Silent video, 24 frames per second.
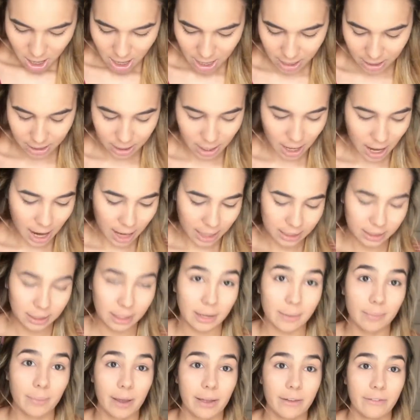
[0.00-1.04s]
and
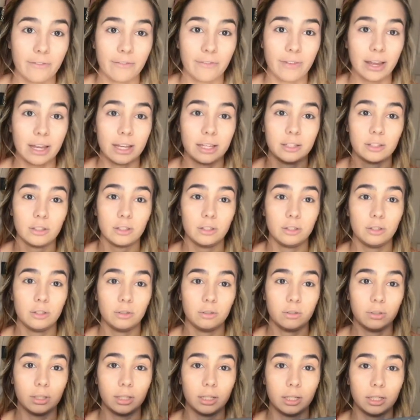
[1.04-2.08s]
highlight my face
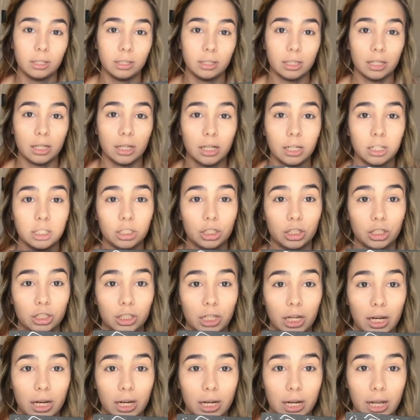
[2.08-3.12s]
using the
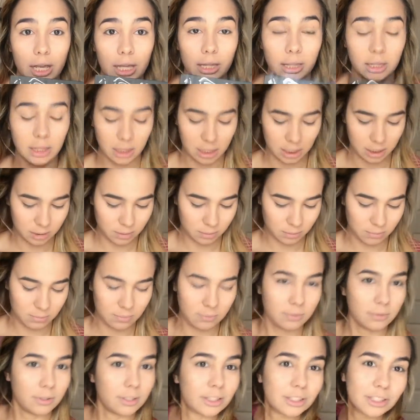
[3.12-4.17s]
Shade and
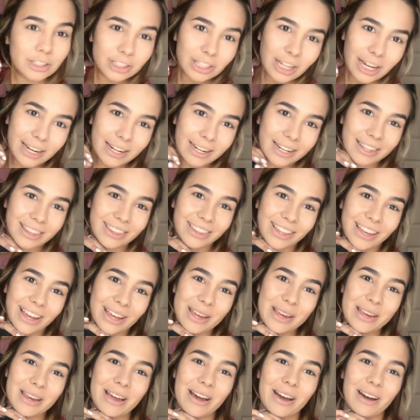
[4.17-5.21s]

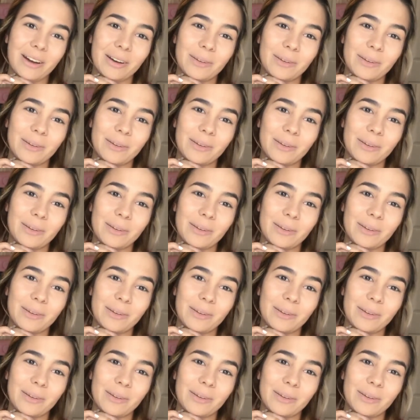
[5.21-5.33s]
Light